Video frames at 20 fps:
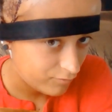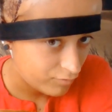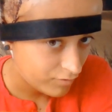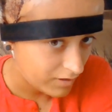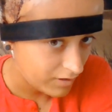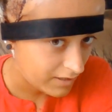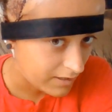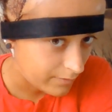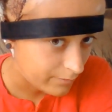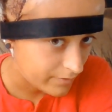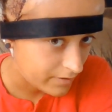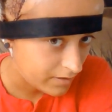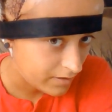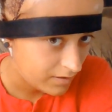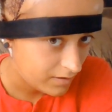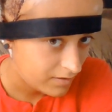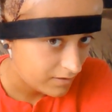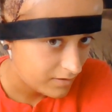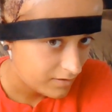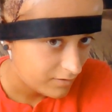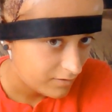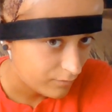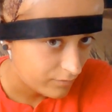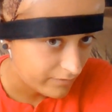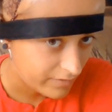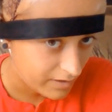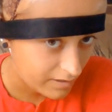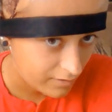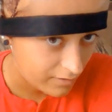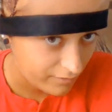really happy
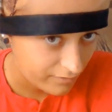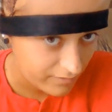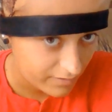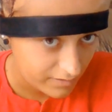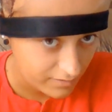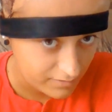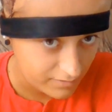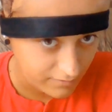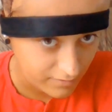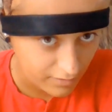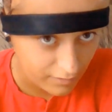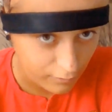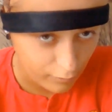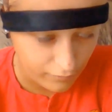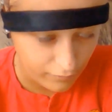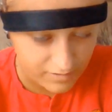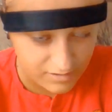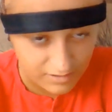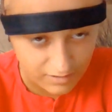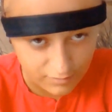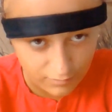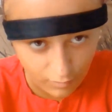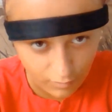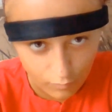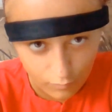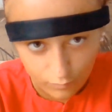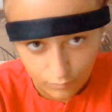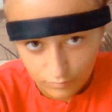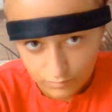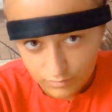with how things are going. Obviously, I
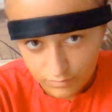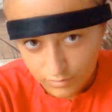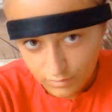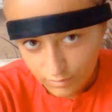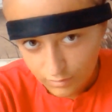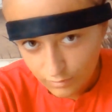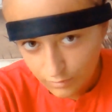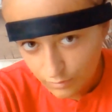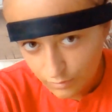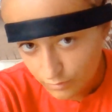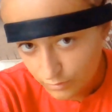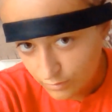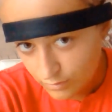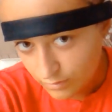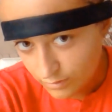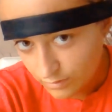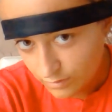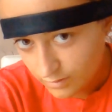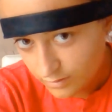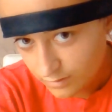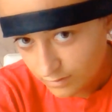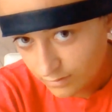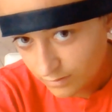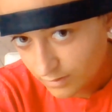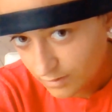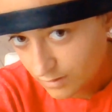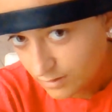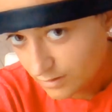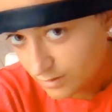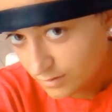don't look
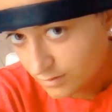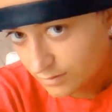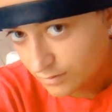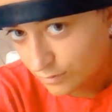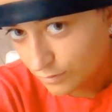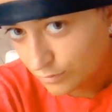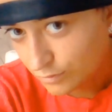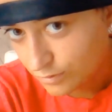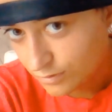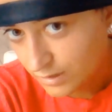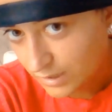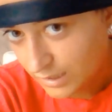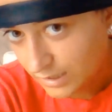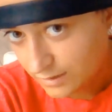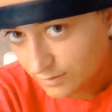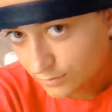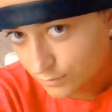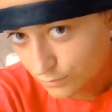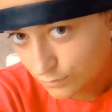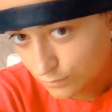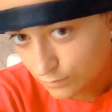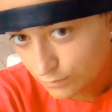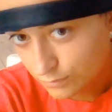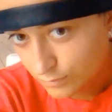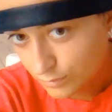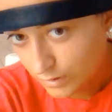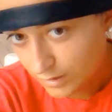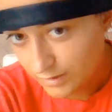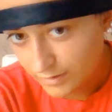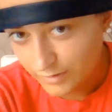good at all.
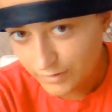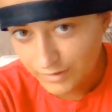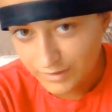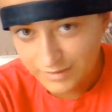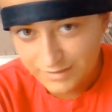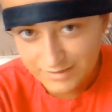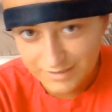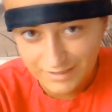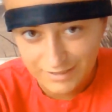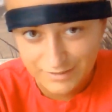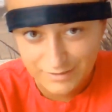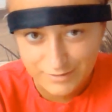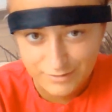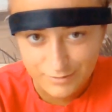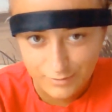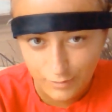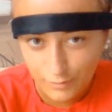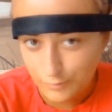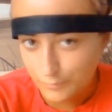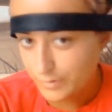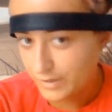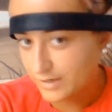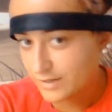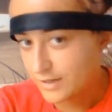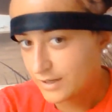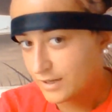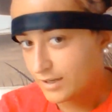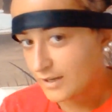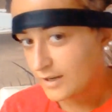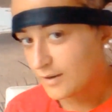Like, this is so bad.
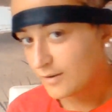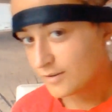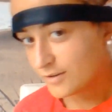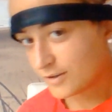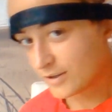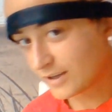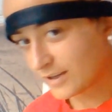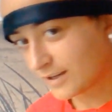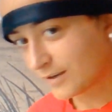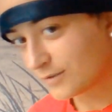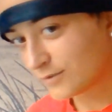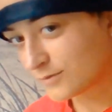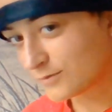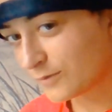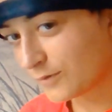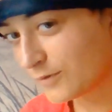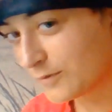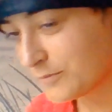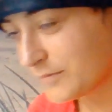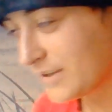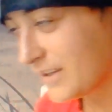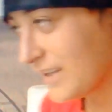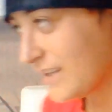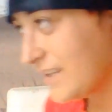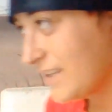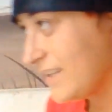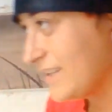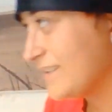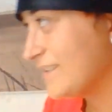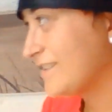Look at how swollen my
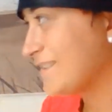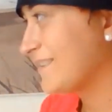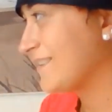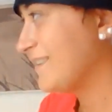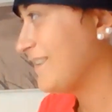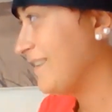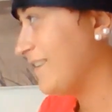head is.